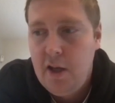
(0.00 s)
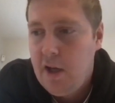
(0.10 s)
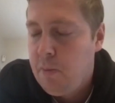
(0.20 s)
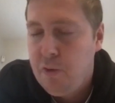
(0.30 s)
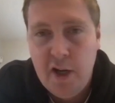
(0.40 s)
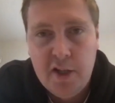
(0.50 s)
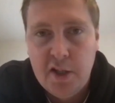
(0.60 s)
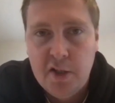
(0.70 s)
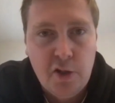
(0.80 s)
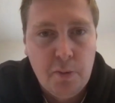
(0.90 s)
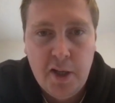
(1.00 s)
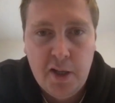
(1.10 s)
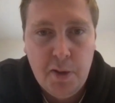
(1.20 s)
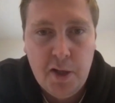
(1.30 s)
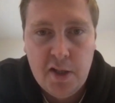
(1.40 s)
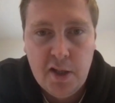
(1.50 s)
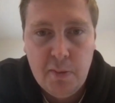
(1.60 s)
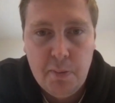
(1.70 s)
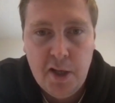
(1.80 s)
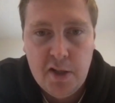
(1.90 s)
a price is too big,
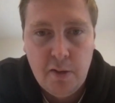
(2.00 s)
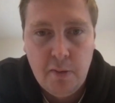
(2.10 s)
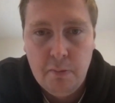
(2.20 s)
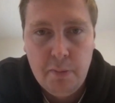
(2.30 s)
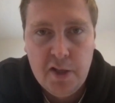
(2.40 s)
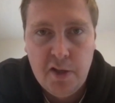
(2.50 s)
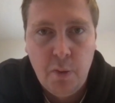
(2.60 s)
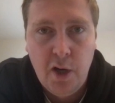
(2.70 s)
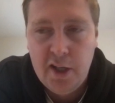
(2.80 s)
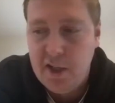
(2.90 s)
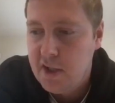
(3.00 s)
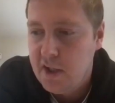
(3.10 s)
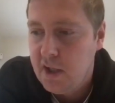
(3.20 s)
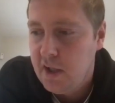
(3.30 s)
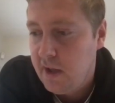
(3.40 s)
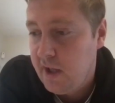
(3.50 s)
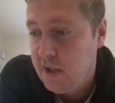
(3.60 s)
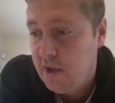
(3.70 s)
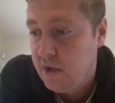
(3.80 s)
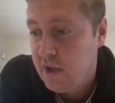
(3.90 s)
basically, based on based on what I can see, and
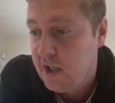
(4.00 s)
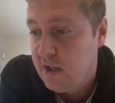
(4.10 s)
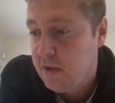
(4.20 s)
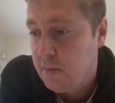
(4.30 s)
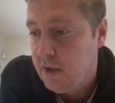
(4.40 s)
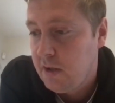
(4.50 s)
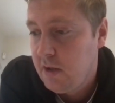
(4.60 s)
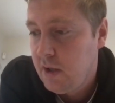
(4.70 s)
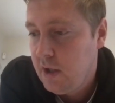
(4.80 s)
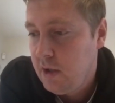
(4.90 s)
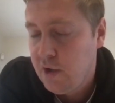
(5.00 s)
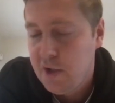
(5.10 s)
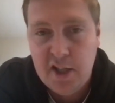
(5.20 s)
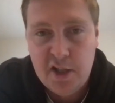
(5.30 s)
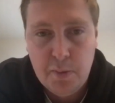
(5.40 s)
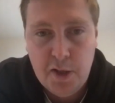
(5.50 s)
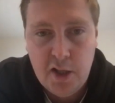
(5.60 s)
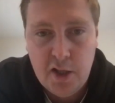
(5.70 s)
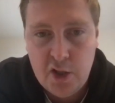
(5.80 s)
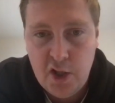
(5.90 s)
that's just tends to be just tends to be
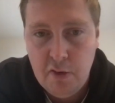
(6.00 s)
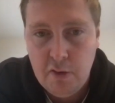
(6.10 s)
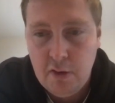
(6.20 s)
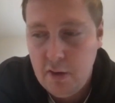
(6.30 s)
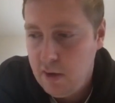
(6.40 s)
in general.